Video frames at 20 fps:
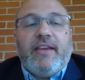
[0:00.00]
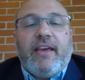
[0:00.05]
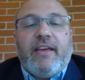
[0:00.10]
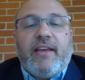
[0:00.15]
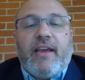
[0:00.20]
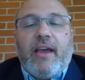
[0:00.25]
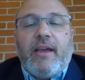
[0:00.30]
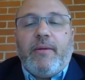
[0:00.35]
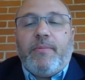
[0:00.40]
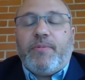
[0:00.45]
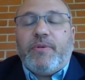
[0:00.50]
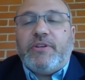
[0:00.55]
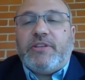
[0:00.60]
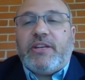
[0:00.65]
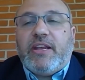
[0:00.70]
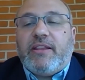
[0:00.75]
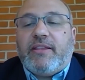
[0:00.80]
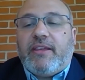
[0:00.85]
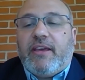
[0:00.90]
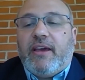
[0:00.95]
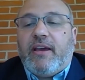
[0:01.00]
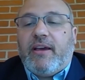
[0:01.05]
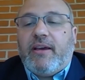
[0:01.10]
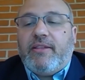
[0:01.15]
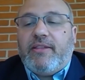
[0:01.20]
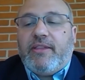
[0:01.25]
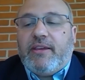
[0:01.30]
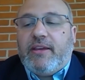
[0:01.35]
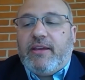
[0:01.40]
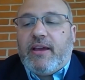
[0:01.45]
I appreciate
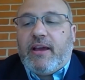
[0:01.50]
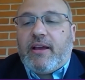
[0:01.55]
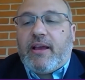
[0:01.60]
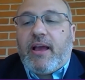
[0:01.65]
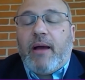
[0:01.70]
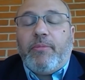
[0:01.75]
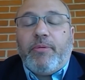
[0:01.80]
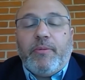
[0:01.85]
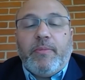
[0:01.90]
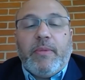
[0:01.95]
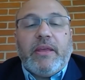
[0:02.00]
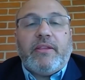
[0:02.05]
the compliment